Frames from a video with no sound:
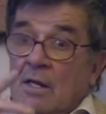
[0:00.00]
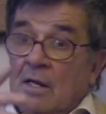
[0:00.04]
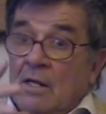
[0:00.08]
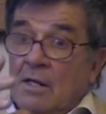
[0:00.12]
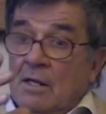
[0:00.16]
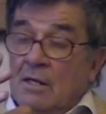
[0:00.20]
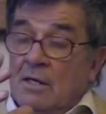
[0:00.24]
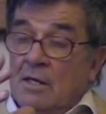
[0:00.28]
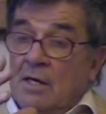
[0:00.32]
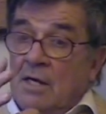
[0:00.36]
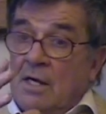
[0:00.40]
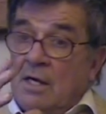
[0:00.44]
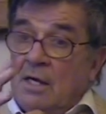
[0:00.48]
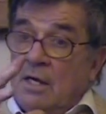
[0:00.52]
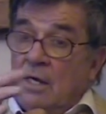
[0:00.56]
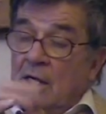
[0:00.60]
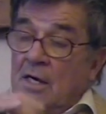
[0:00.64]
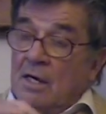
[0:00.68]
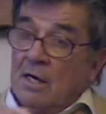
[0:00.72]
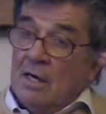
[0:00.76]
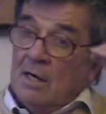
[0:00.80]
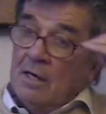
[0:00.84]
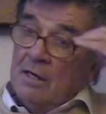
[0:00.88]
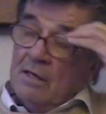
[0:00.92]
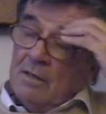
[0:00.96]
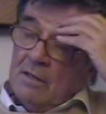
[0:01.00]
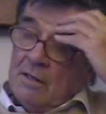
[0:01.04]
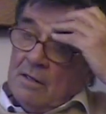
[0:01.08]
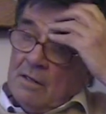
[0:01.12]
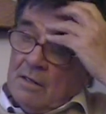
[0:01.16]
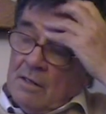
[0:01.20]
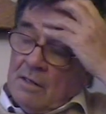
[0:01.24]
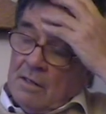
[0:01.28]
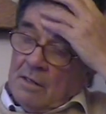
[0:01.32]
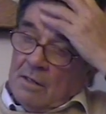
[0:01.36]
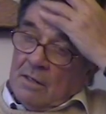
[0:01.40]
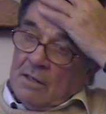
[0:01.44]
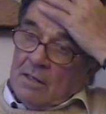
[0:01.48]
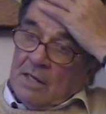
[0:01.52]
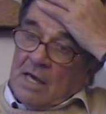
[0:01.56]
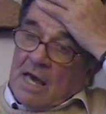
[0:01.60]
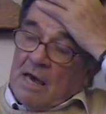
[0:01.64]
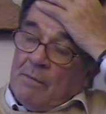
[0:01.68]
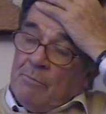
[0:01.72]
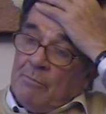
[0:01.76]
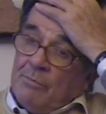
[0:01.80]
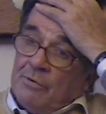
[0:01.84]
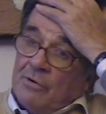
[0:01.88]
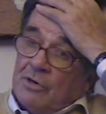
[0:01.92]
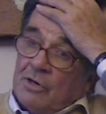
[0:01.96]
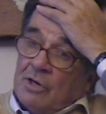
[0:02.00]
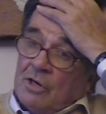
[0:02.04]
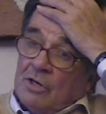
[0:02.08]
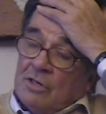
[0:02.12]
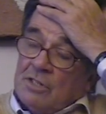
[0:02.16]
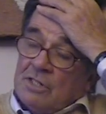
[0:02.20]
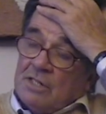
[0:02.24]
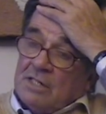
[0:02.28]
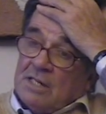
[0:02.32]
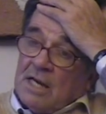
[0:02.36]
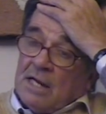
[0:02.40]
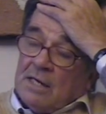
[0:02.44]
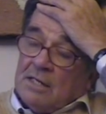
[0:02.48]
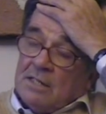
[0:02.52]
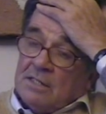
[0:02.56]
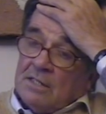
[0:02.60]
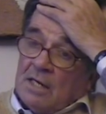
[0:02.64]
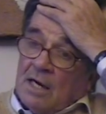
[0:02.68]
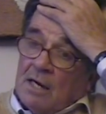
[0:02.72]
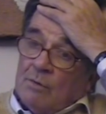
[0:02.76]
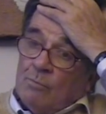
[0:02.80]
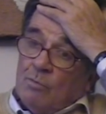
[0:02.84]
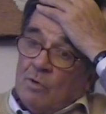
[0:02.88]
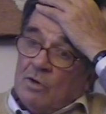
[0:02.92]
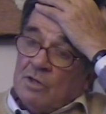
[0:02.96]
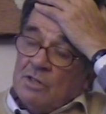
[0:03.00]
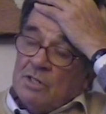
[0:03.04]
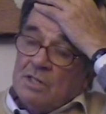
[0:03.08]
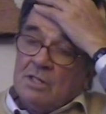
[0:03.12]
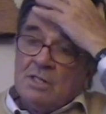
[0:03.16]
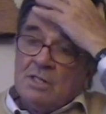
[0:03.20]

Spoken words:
the Emperor Constantine wanted to